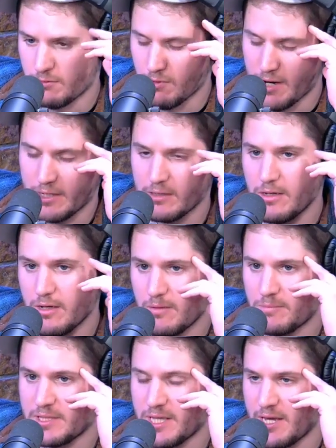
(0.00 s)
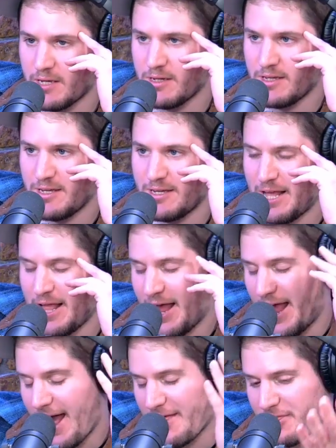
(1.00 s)
Right. But then
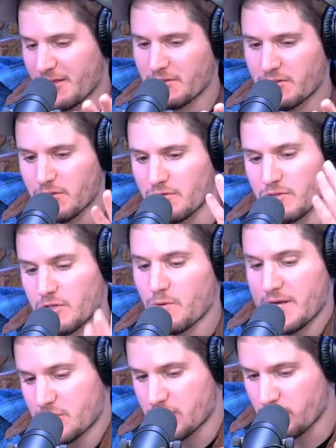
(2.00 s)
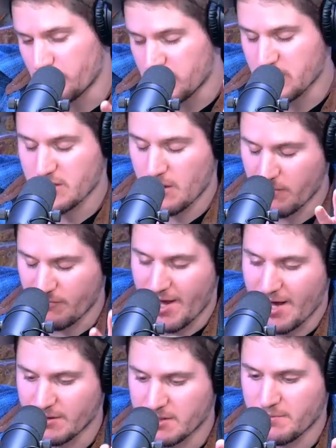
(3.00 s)
I think the question, which is somewhat
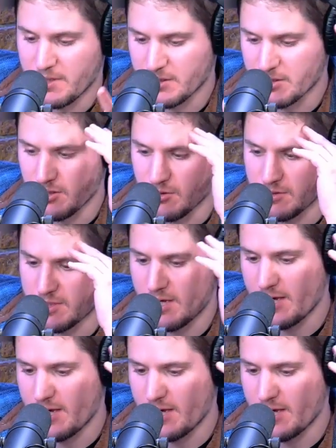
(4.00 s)
valid to me, goes,